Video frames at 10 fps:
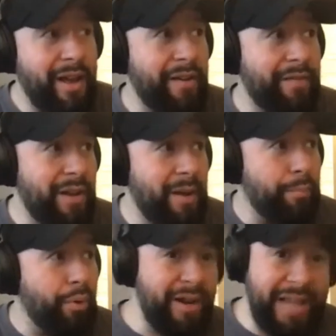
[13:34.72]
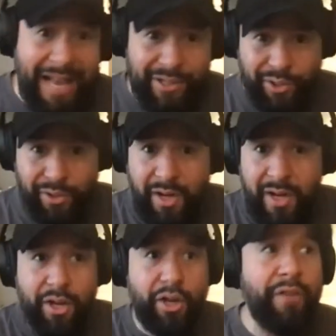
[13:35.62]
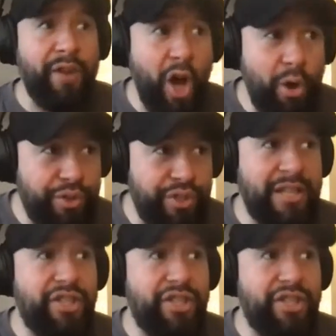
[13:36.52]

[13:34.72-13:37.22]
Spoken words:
a broadcaster, of a host.